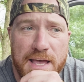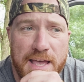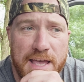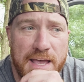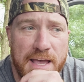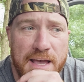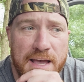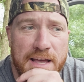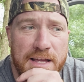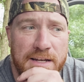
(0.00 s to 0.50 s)

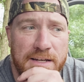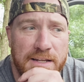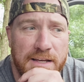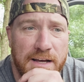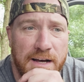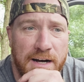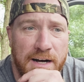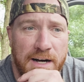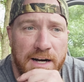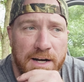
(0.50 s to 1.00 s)
And
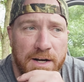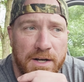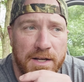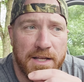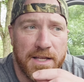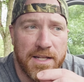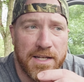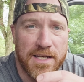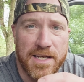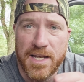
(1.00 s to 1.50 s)

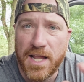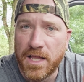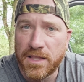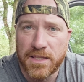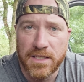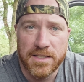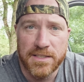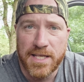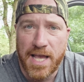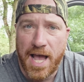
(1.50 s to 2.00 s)

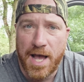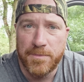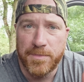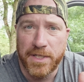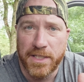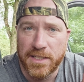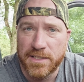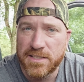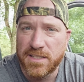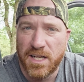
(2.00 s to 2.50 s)
nothing's
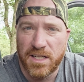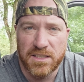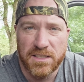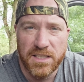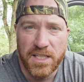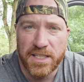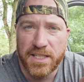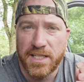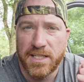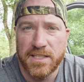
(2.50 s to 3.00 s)
happening. It's not
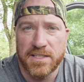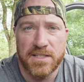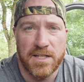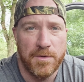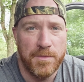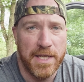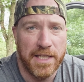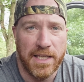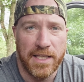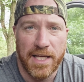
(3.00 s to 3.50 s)
clicking. It's
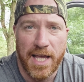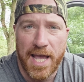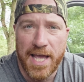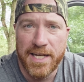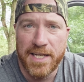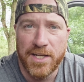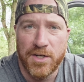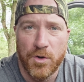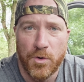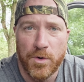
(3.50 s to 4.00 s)
not making
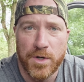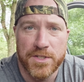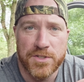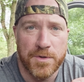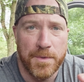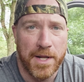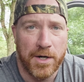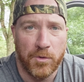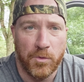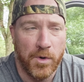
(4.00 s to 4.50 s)
any noise.
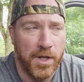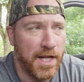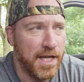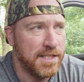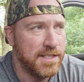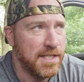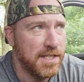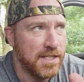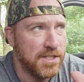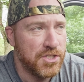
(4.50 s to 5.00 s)
No matter what I
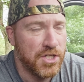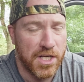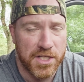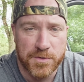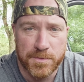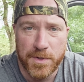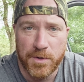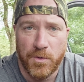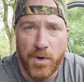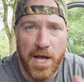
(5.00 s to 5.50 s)
did
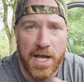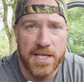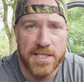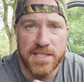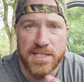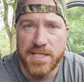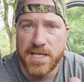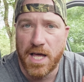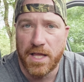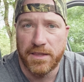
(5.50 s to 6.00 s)

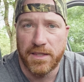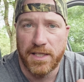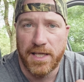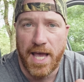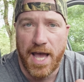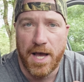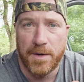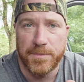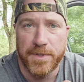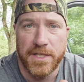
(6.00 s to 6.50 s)
adjustment-wise, nothing
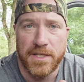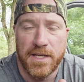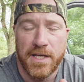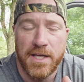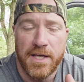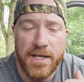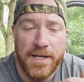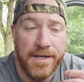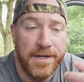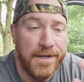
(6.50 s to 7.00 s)
happened.
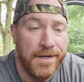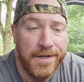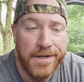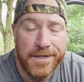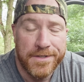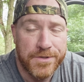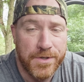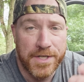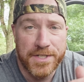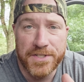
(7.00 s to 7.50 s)

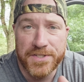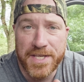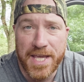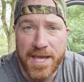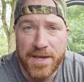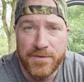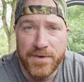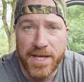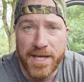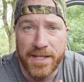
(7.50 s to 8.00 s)
So I just
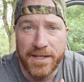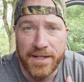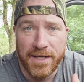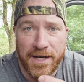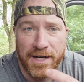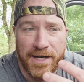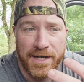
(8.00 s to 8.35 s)
gave in.